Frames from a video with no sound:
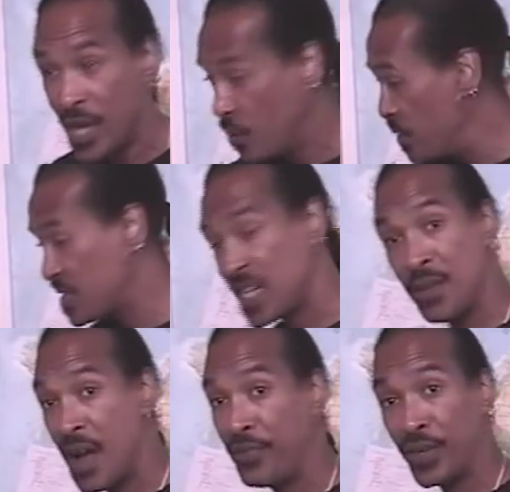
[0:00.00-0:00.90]
We're the
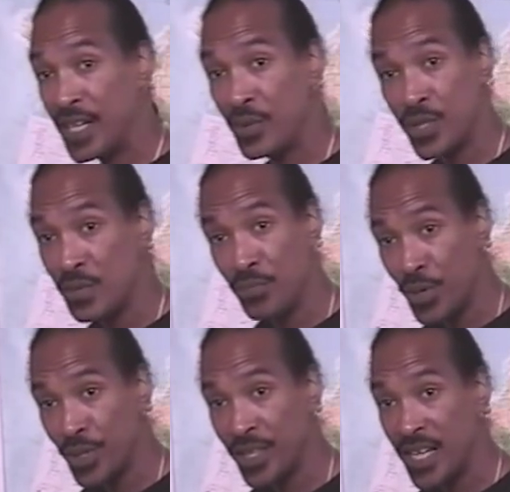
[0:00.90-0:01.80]
same African that was in
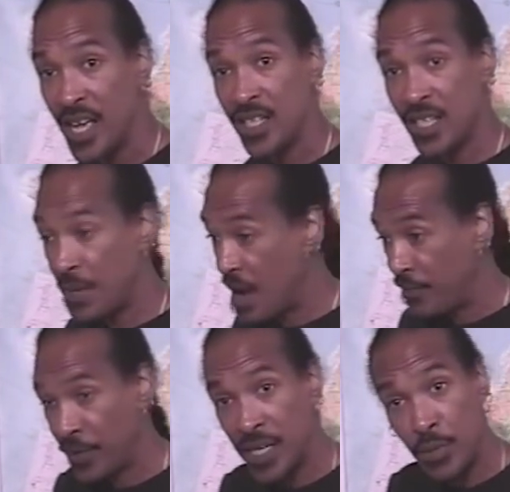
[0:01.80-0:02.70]
Brooklyn, same
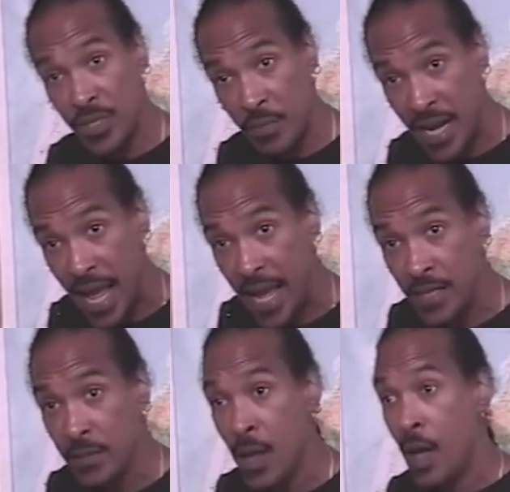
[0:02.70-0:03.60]
African that was in Manhattan,